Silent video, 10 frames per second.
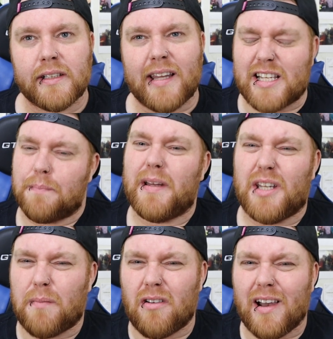that's a bit
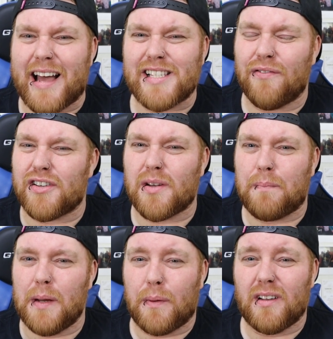demoralizing for
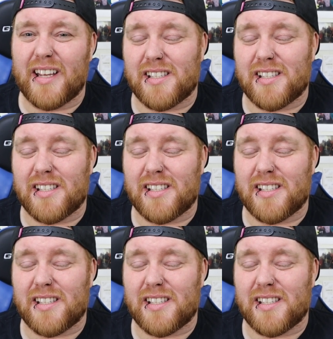some people.